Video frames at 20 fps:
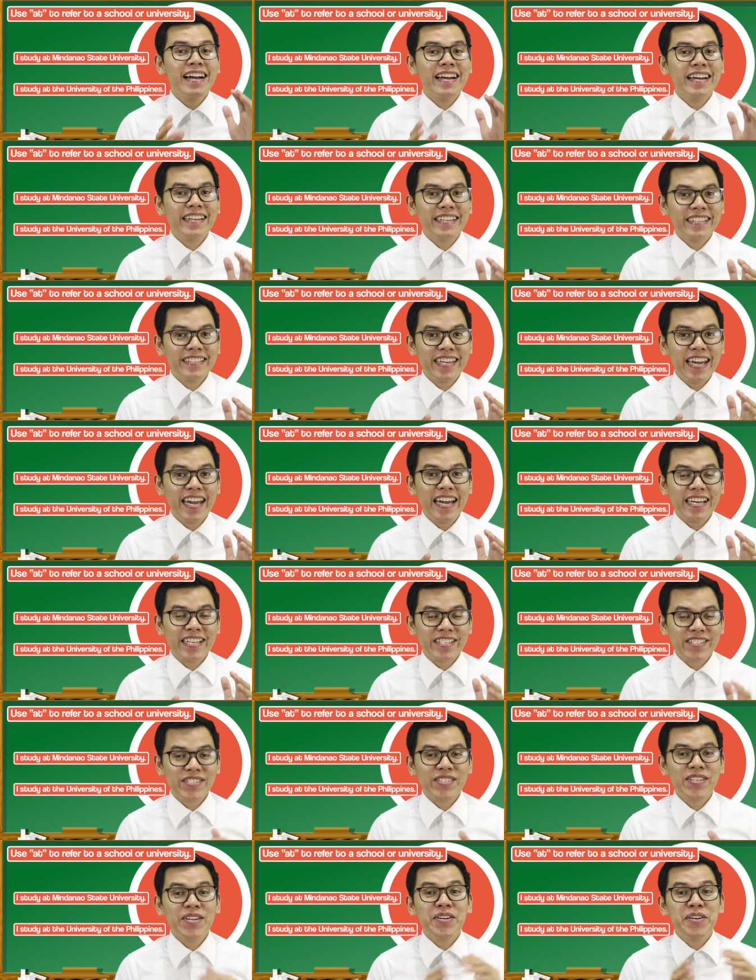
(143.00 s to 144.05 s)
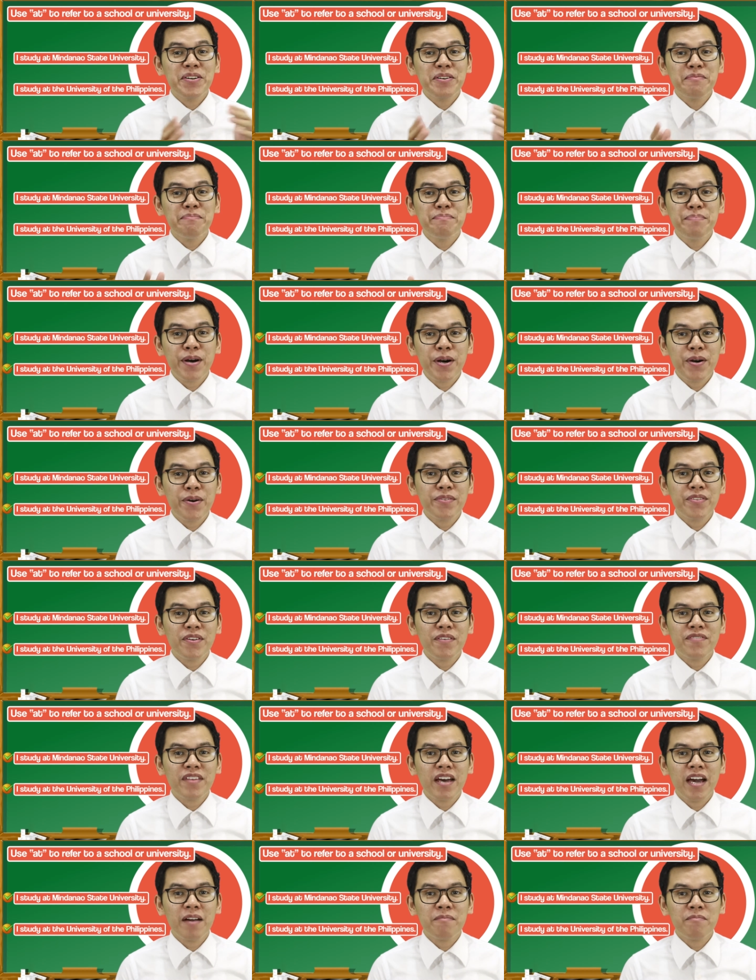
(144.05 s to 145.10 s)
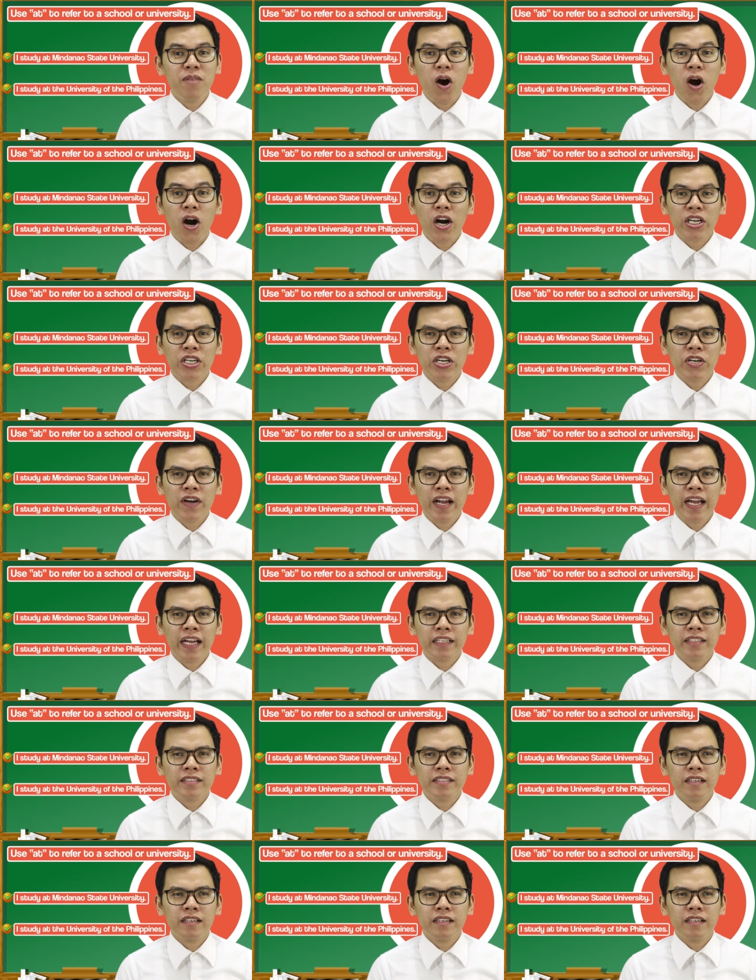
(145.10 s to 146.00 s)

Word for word: Yes, both of them are correct.